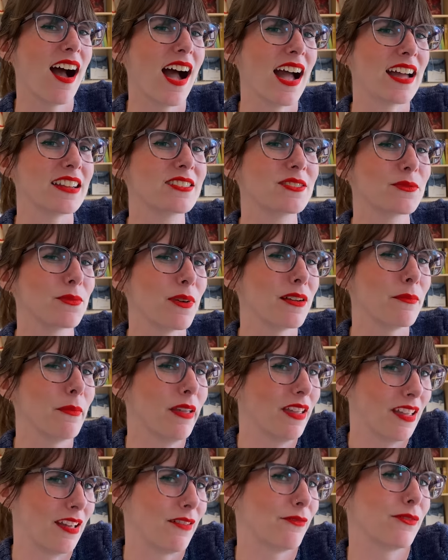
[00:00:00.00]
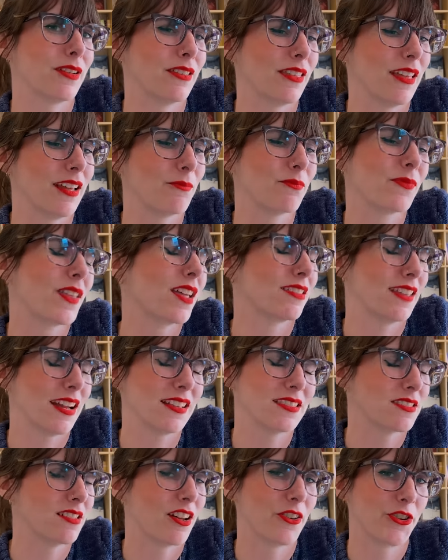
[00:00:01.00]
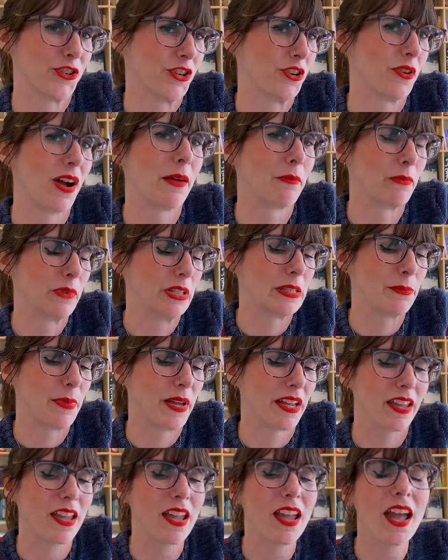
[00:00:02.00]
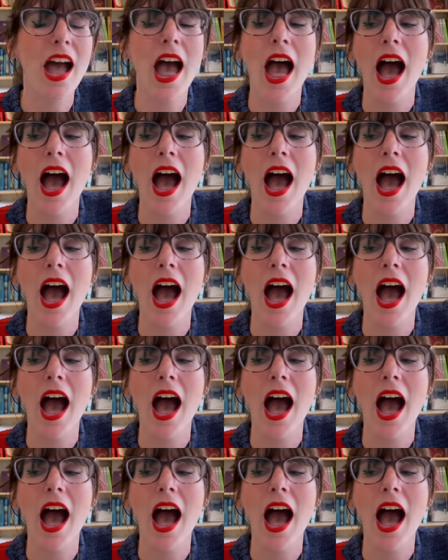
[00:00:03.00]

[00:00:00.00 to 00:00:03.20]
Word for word: I just want to make everything. That's not true. I'm really picky.